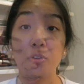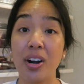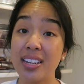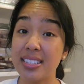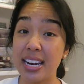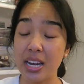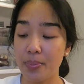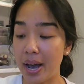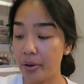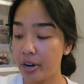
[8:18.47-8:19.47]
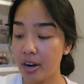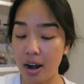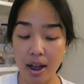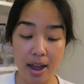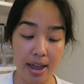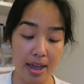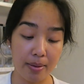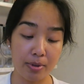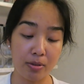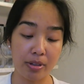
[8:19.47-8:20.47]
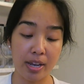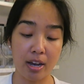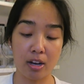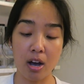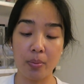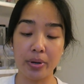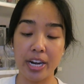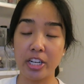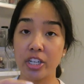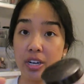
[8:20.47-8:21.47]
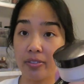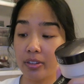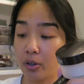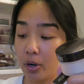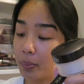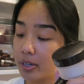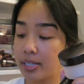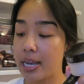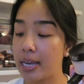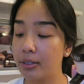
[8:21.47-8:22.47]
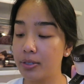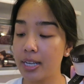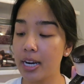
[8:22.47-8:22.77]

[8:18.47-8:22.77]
For a setting powder, I am using a combination of the Laura Mercier Loose